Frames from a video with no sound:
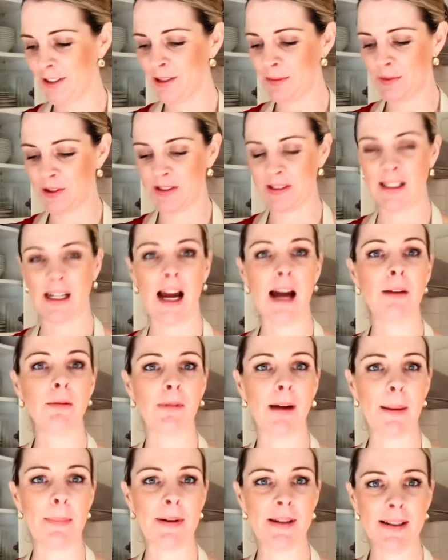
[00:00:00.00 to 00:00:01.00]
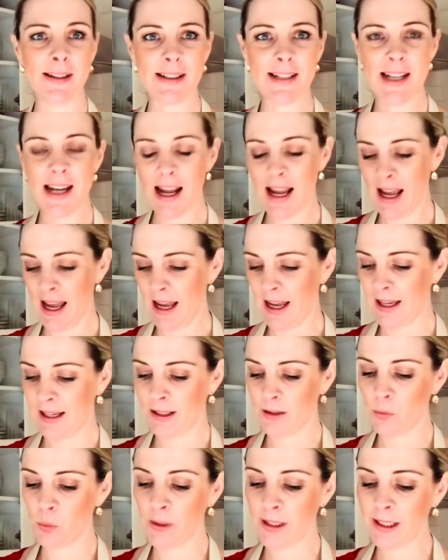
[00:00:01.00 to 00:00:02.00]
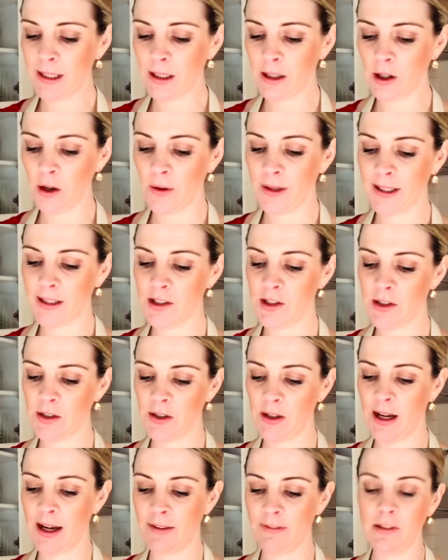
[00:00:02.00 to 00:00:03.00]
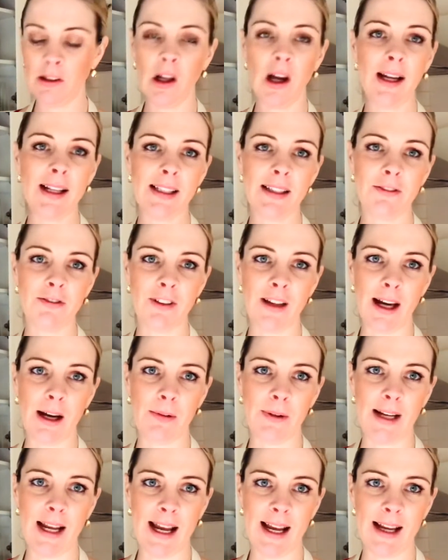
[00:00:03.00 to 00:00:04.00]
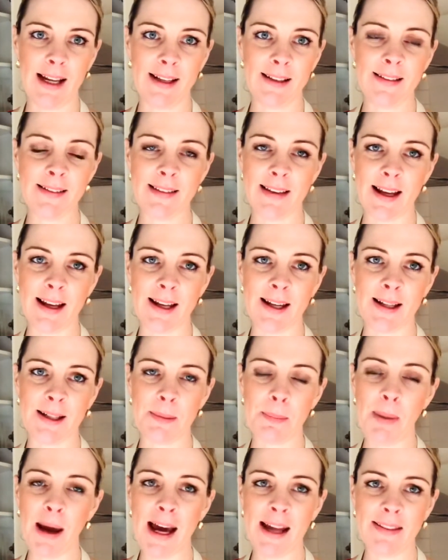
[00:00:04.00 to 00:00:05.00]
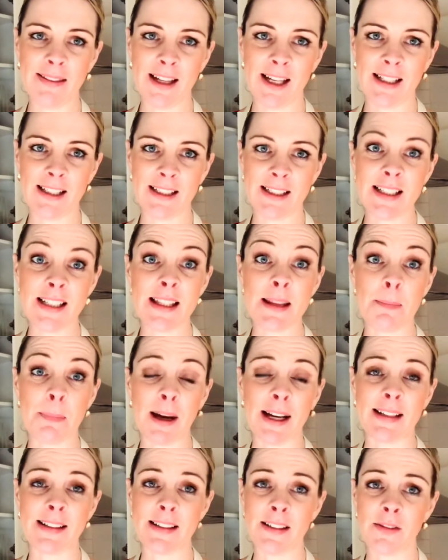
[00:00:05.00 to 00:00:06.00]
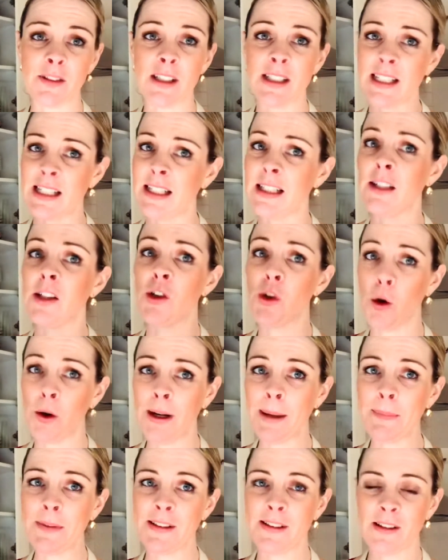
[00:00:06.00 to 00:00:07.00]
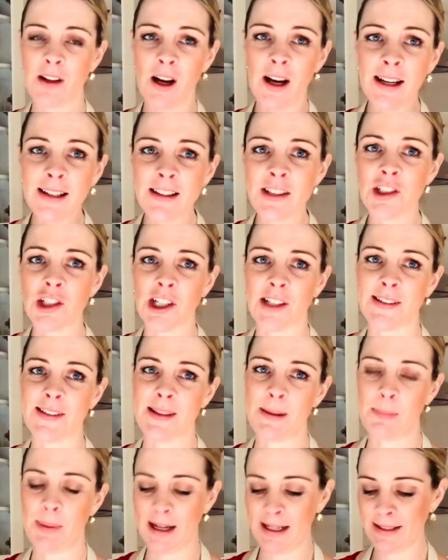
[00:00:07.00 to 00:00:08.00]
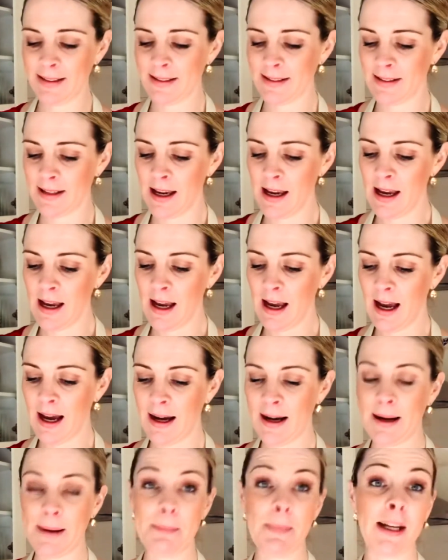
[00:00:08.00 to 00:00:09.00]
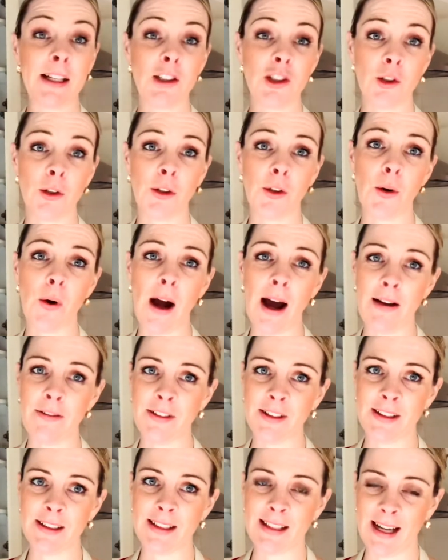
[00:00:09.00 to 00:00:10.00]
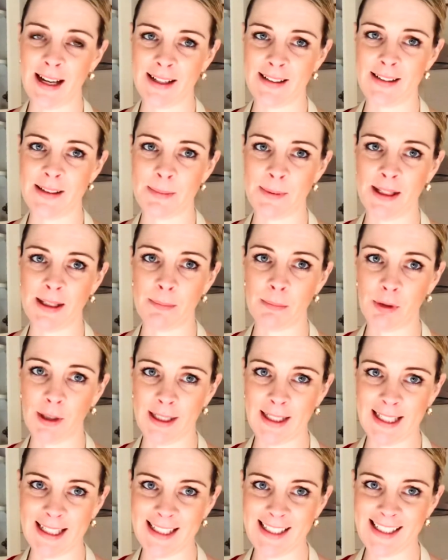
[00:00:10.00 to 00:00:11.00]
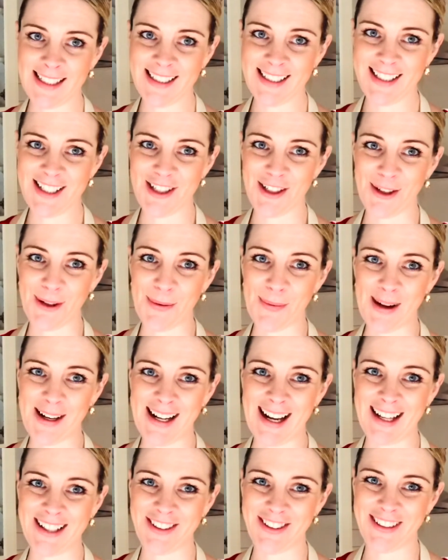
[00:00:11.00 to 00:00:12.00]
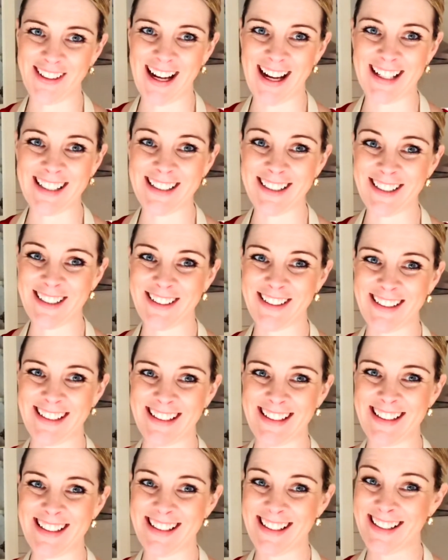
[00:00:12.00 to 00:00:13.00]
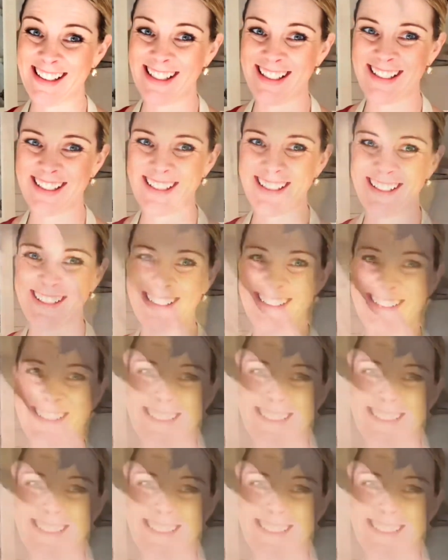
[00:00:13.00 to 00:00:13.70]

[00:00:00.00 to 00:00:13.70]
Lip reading: I'm just going to unwrap it, and we are going to have lightly floured hands and pat that into the base of the tin. Not up the sides, just the base. Make sure your oven has been preheated to 180 degrees. Let's go.